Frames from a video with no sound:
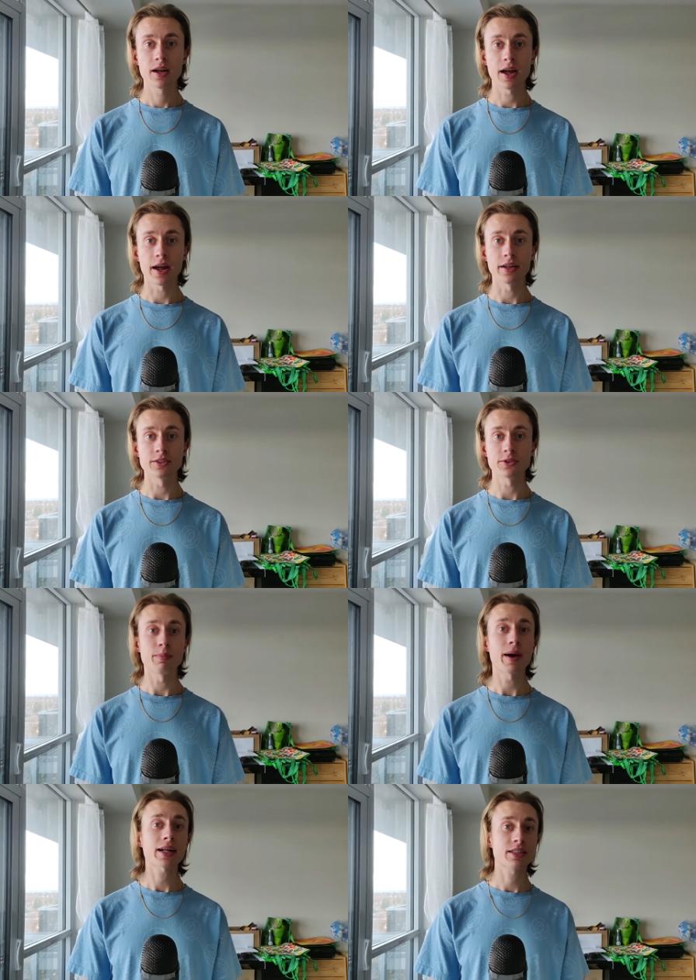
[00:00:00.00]
And so he
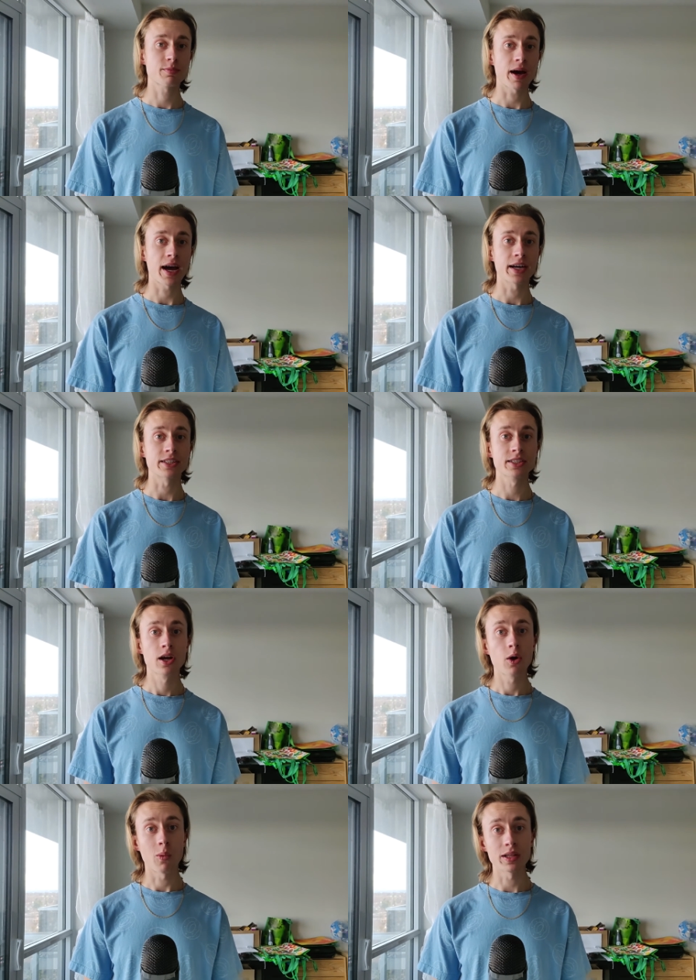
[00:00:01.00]
packed his bags,
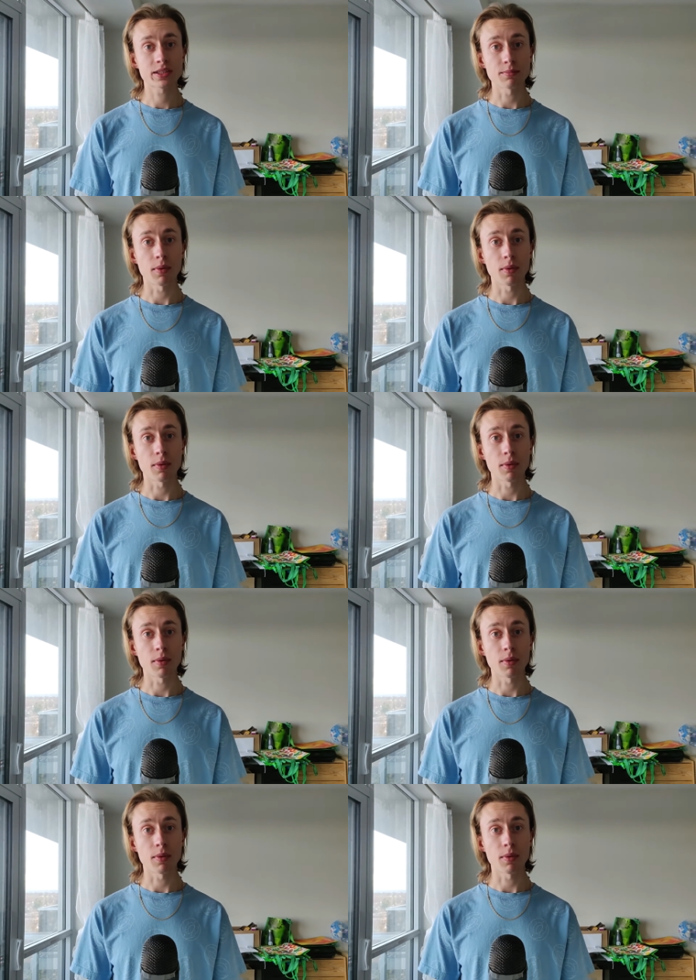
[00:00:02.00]
went to